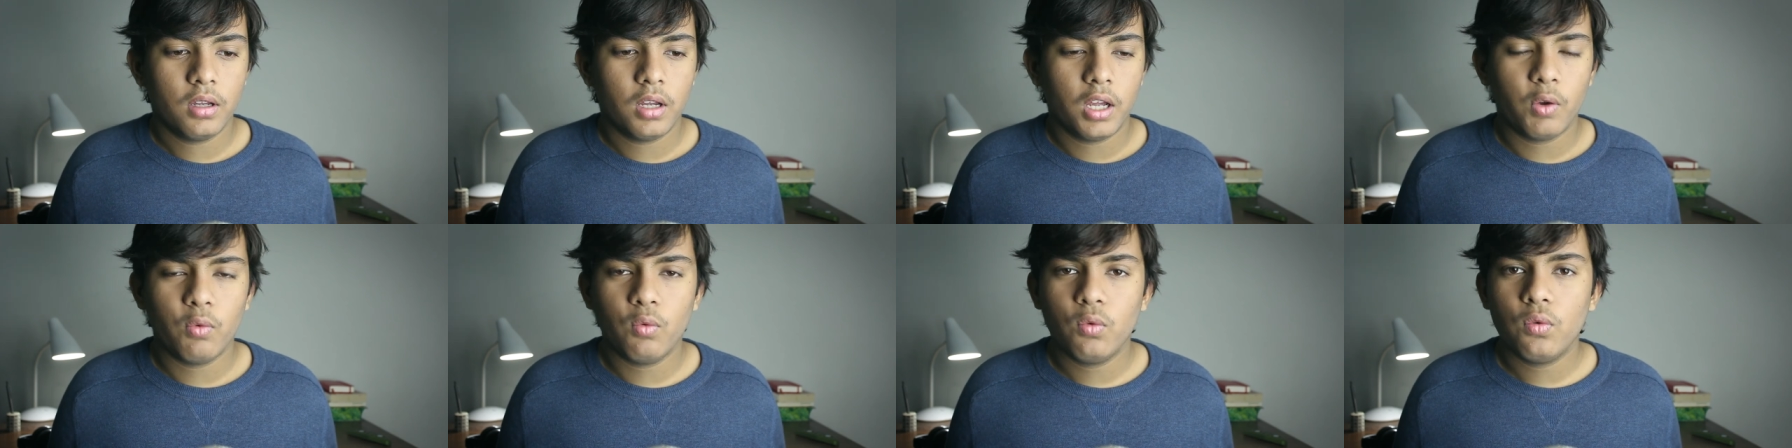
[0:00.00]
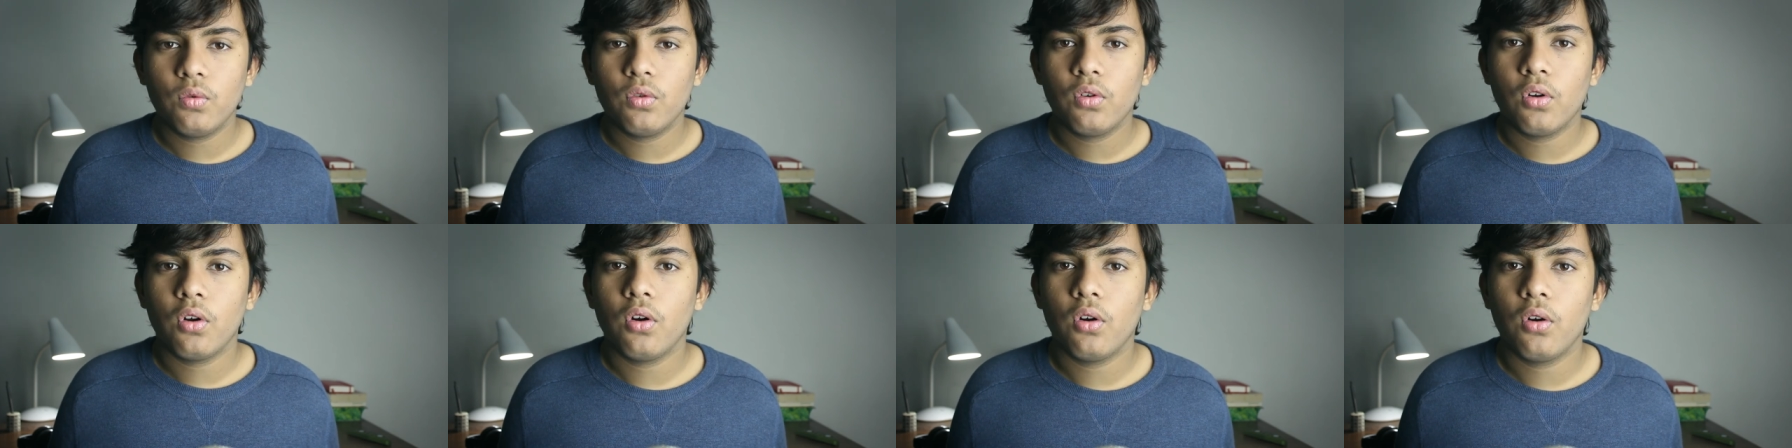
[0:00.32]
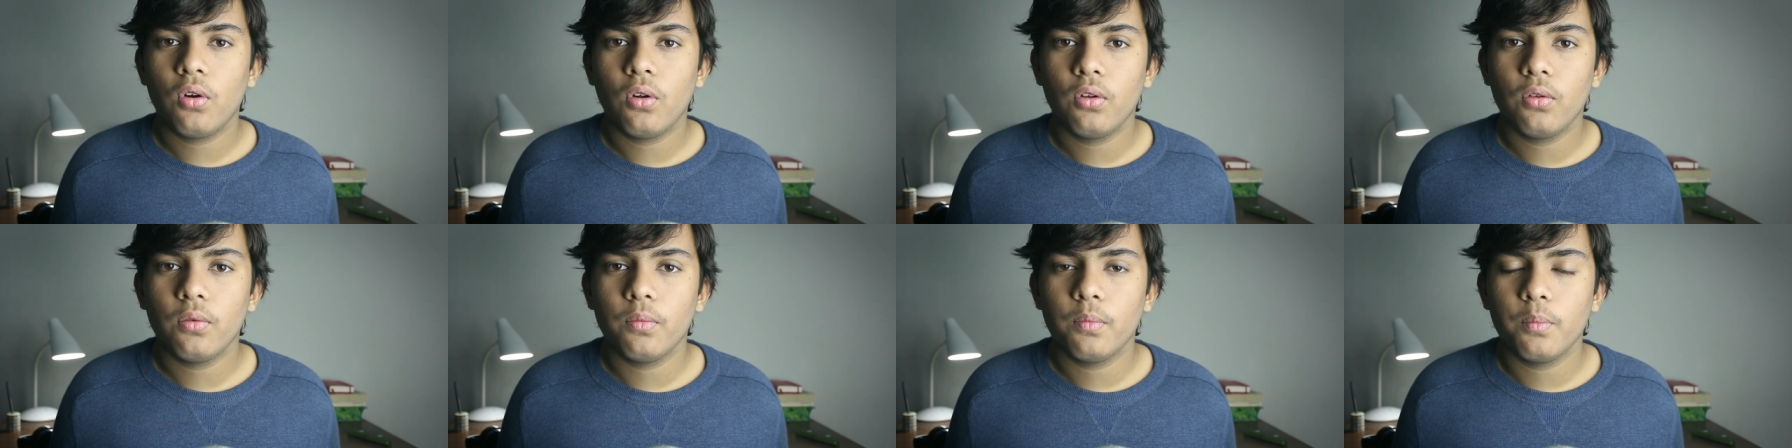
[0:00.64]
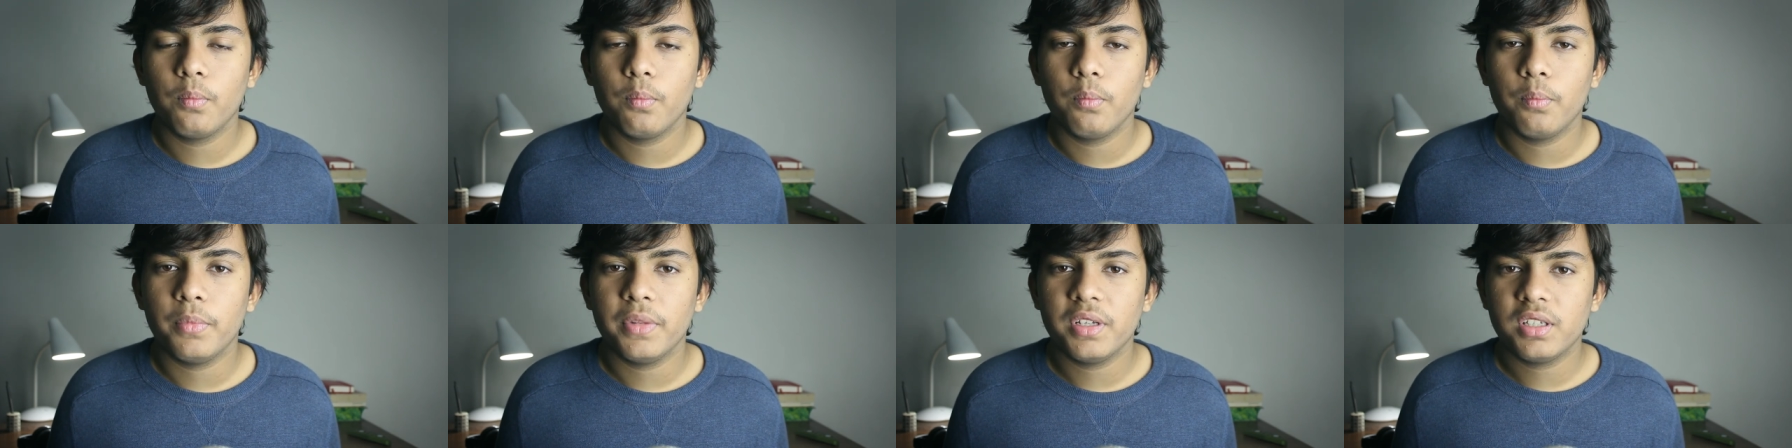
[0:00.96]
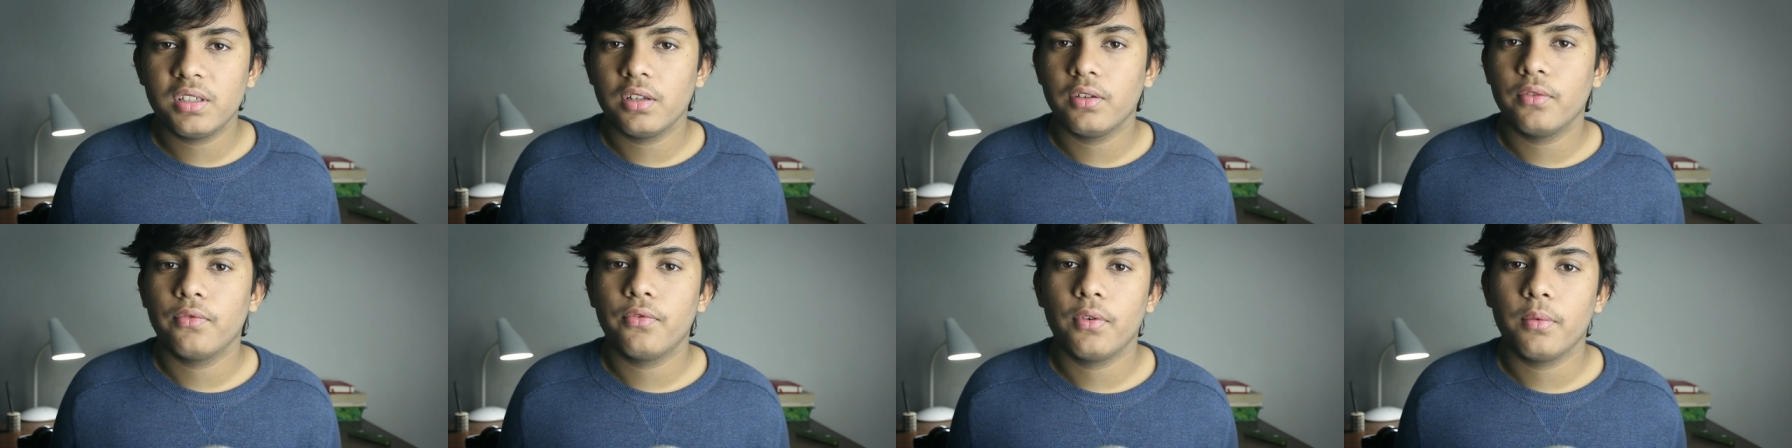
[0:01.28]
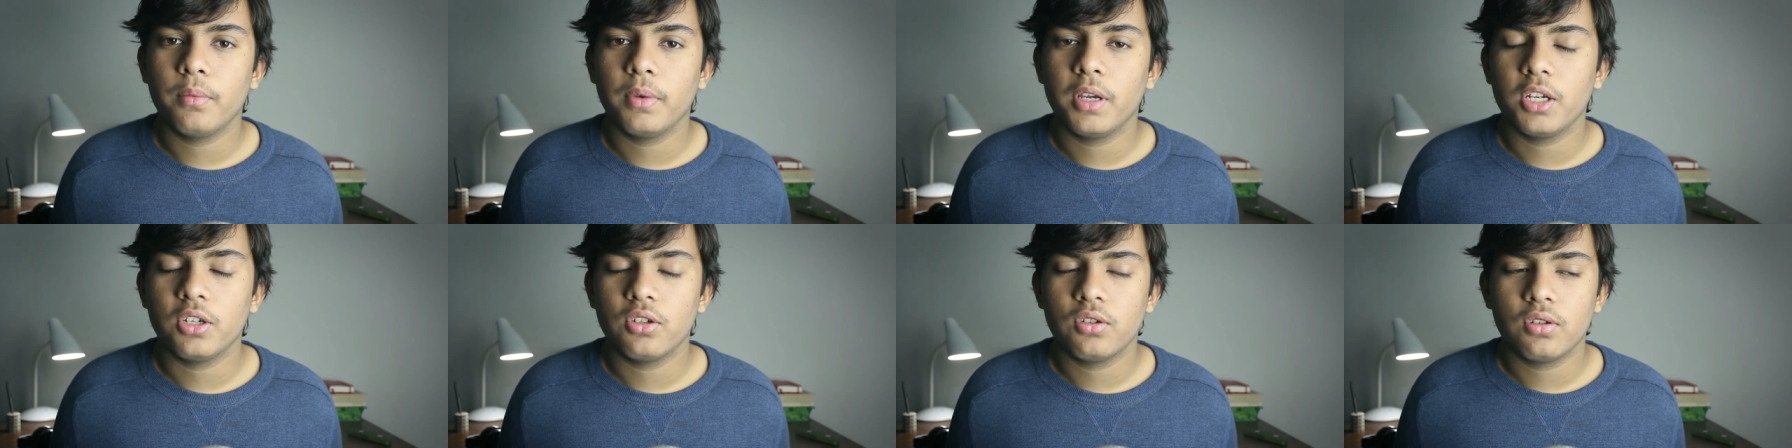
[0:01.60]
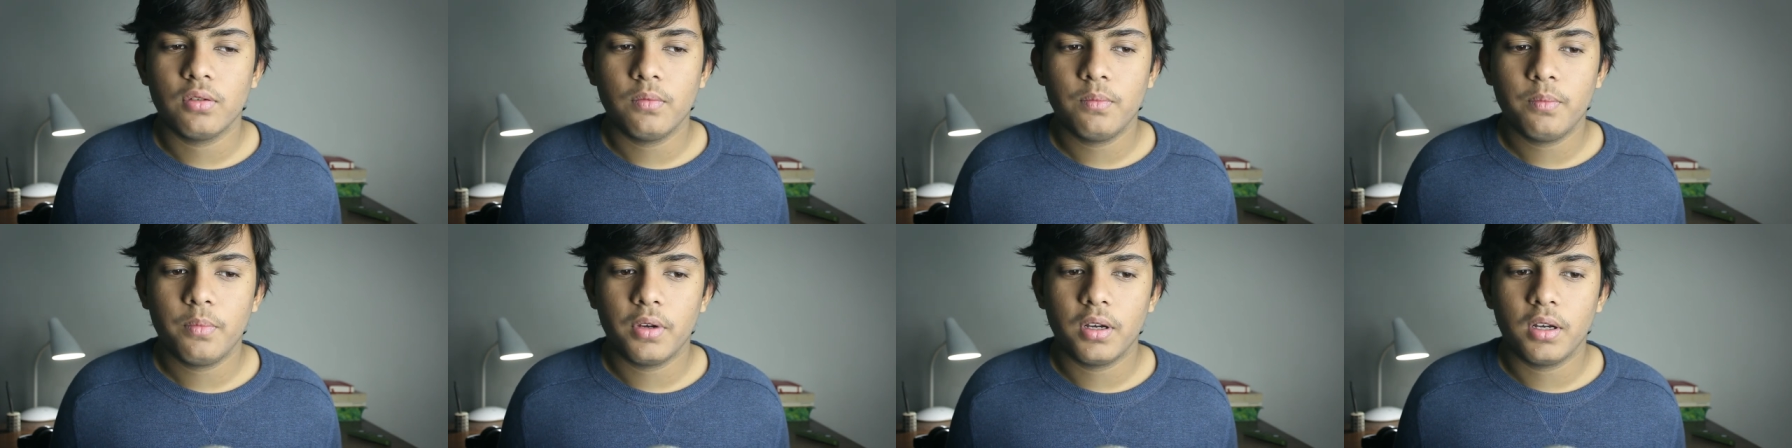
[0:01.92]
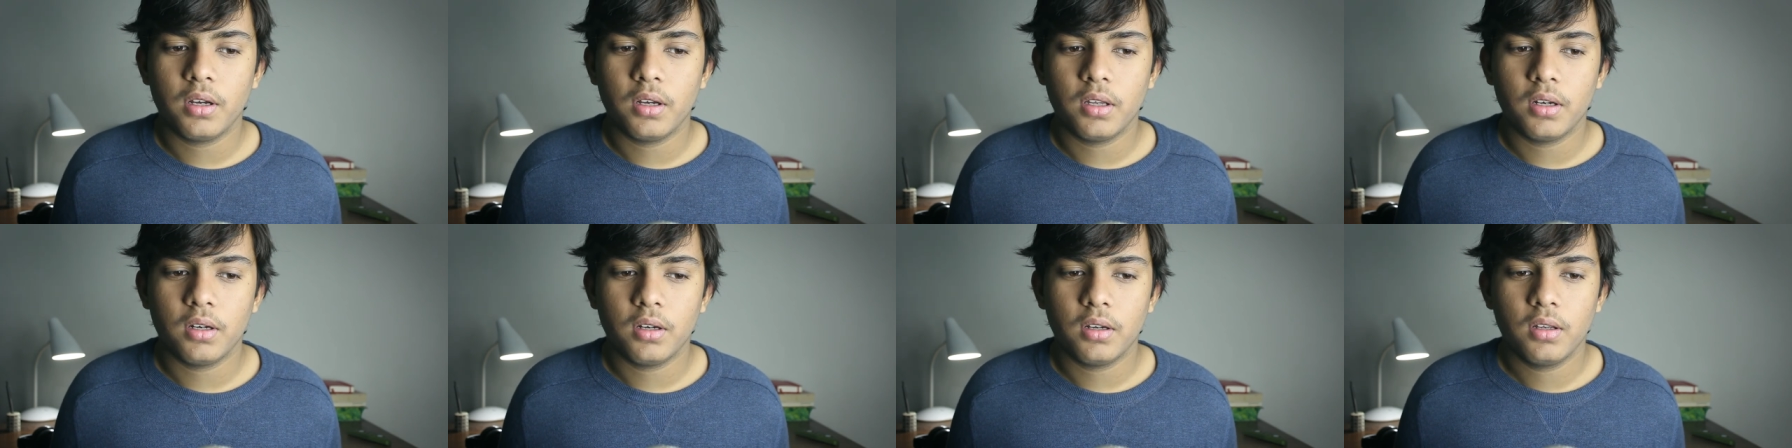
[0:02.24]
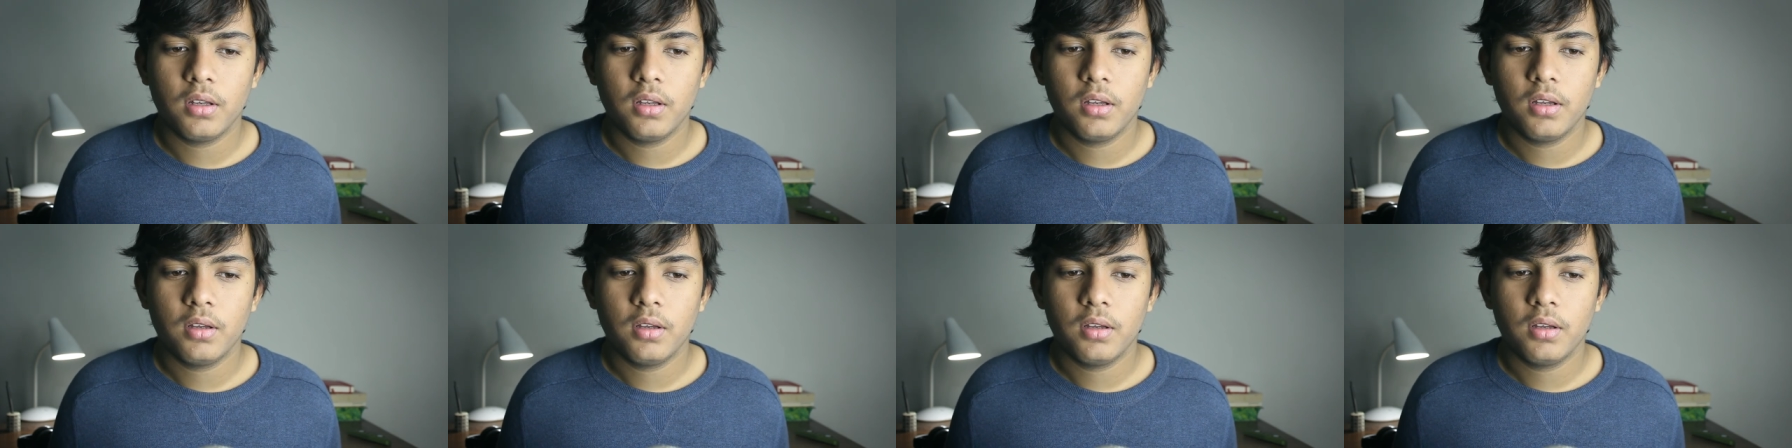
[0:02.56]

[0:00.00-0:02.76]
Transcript: i won't call misinformation but